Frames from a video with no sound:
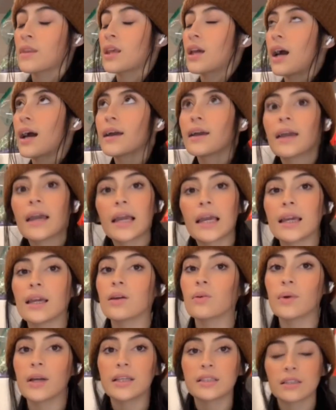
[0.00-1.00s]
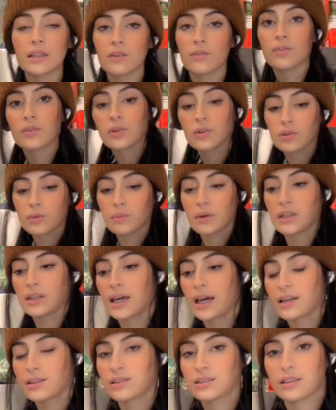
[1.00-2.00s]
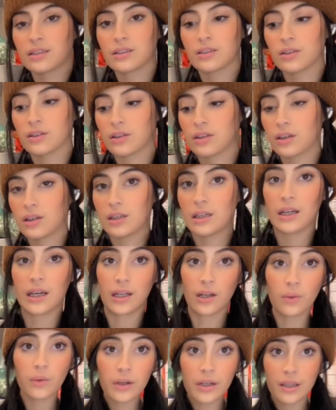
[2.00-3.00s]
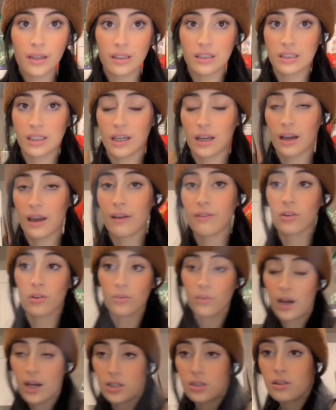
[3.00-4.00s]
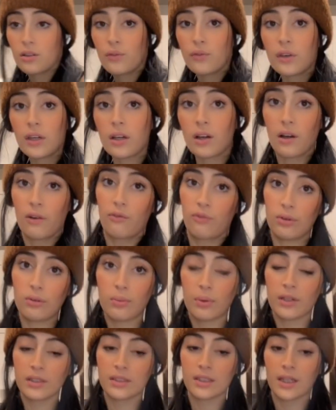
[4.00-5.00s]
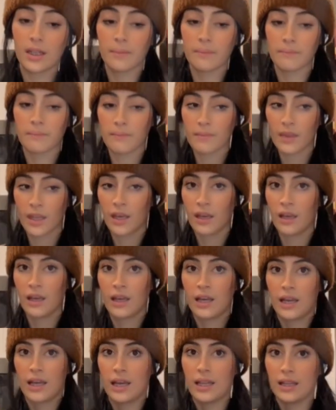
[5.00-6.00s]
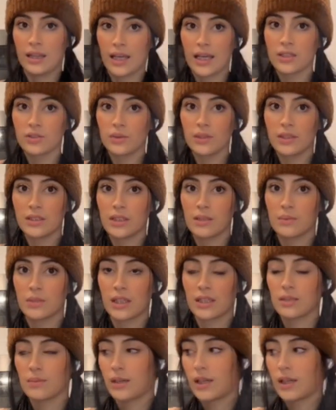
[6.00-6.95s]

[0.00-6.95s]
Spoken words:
I hate wasting food, but that just doesn't look good, and I don't want to get sick. I have a irrational fear of food poisoning, and that's what it seems like to